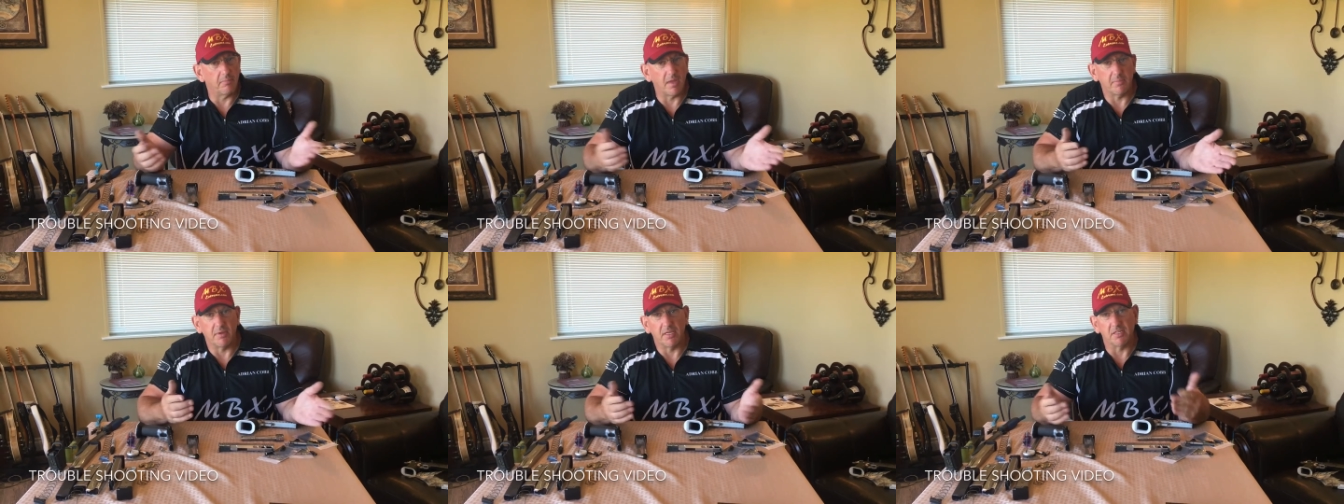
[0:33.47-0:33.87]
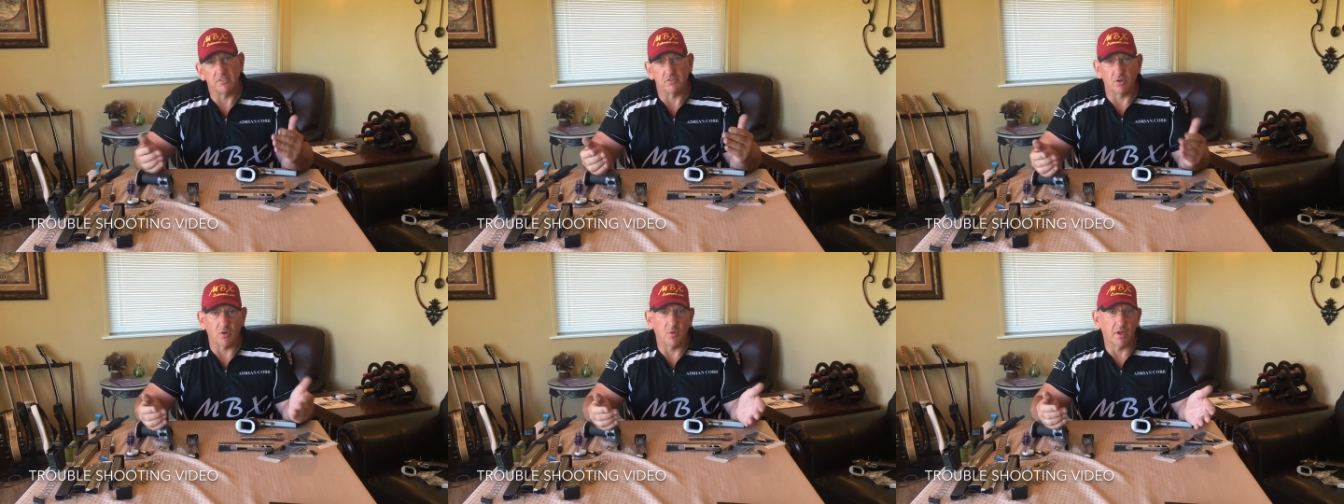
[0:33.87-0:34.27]
maybe is
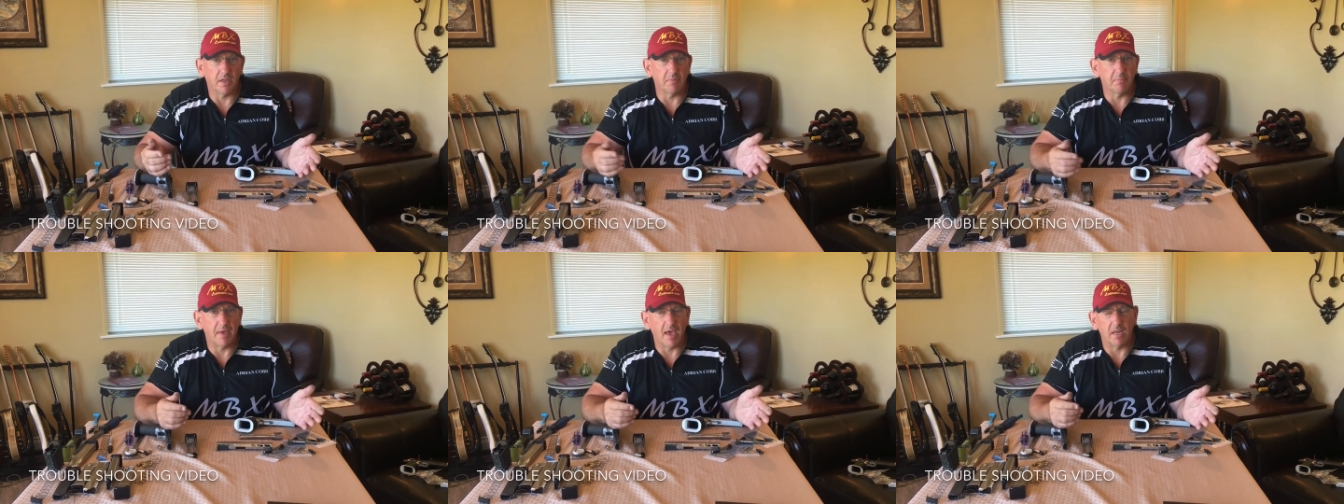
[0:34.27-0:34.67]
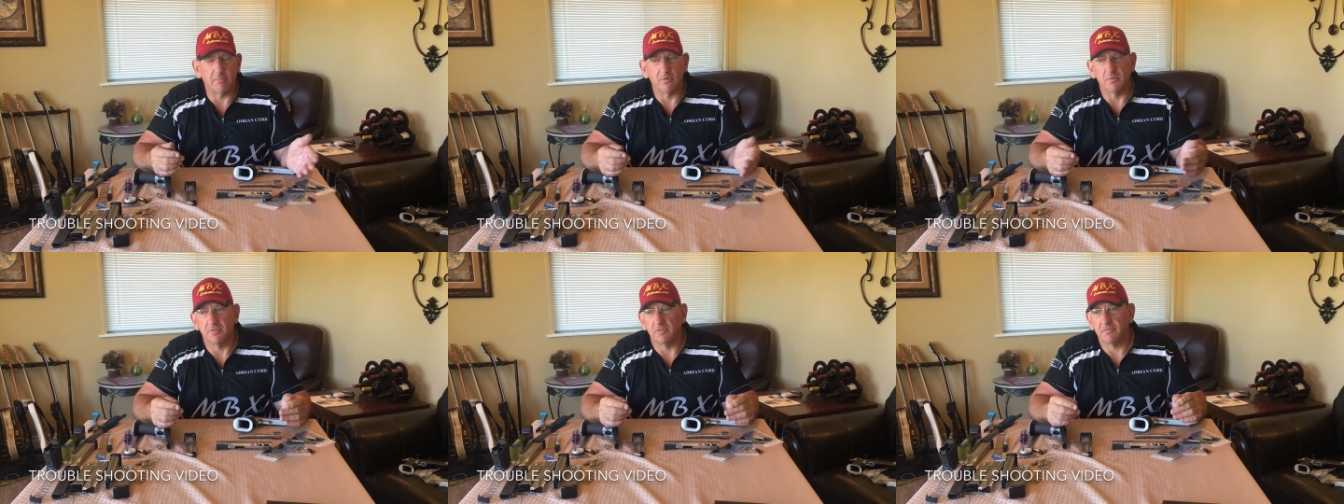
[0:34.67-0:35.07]
not quite
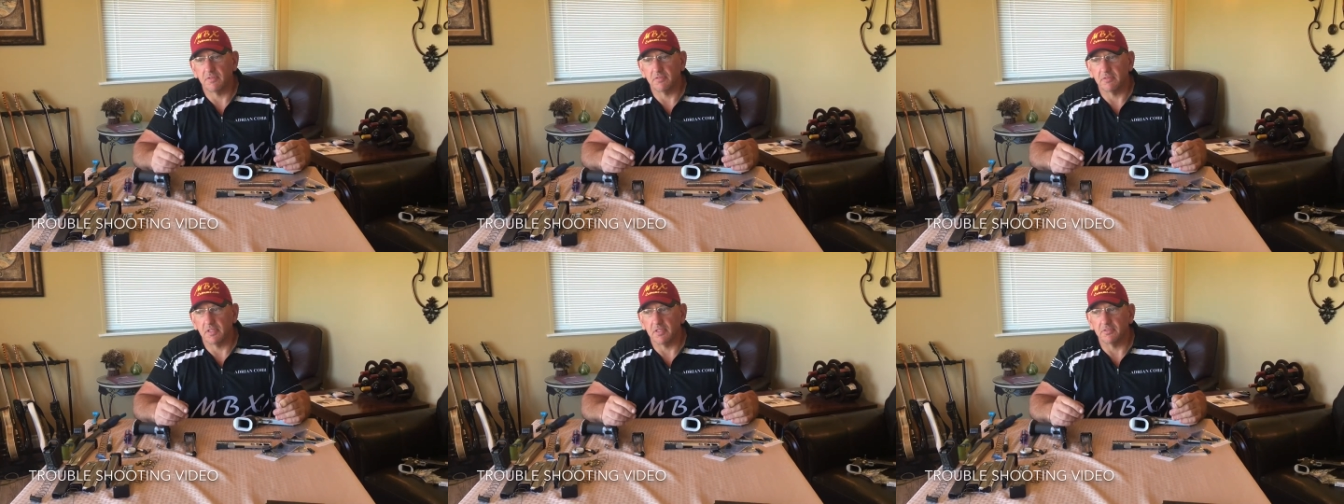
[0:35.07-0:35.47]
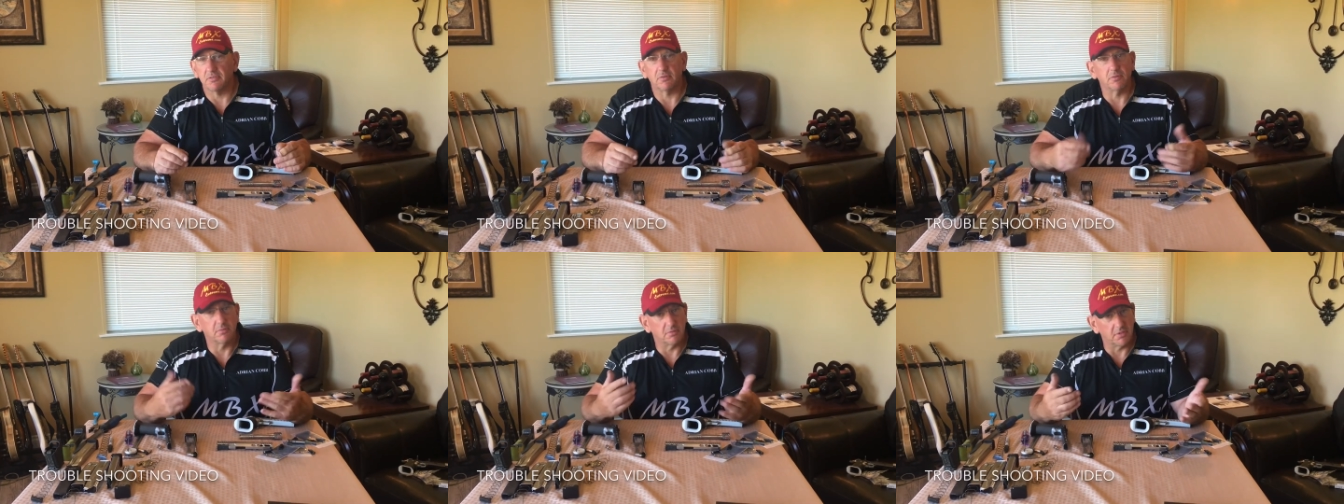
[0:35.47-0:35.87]
compatible with a few things or